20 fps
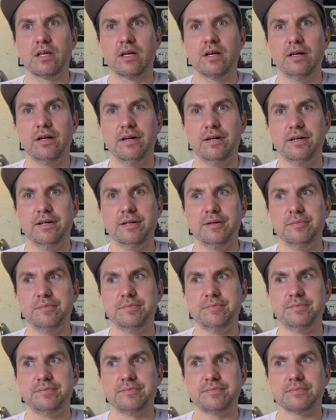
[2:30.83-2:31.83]

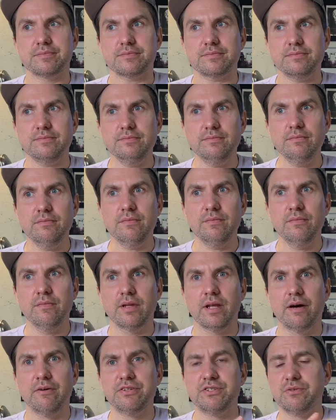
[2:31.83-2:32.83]
I
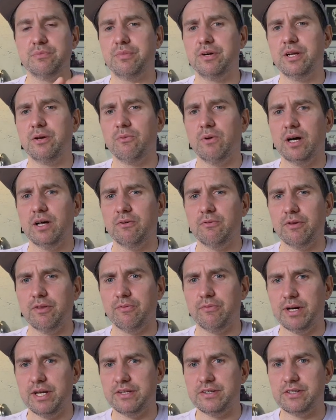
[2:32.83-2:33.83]
was doing pretty well with
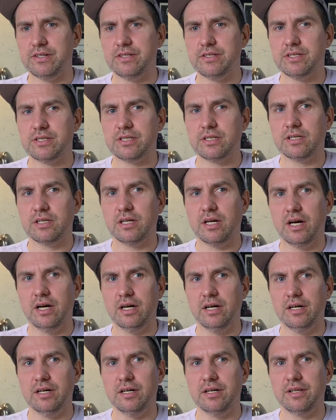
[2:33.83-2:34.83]
razors.
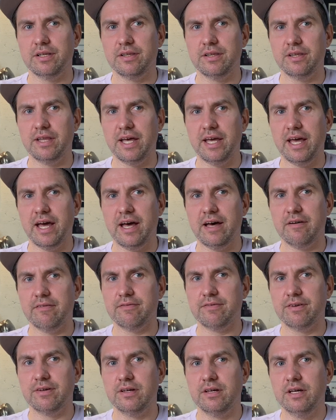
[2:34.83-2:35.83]
They
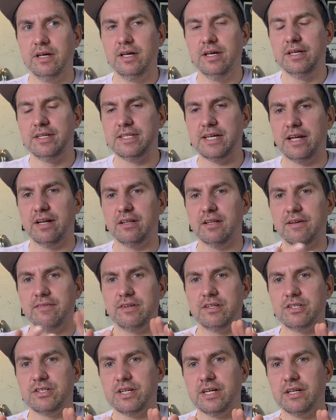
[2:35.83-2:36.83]
have
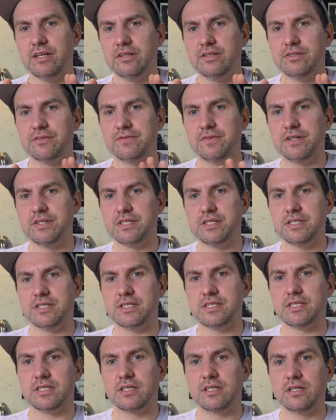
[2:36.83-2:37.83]
10-11 shells
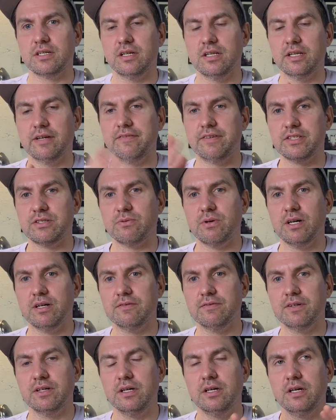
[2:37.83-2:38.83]
versus
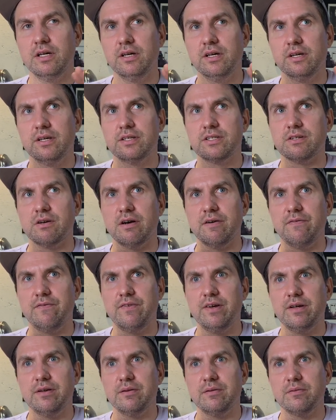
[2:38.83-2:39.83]
11-12, so I
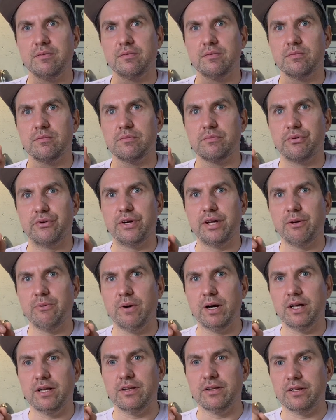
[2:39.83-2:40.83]
fit pretty
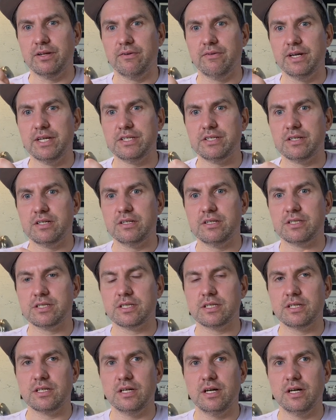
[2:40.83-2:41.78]
well in razors.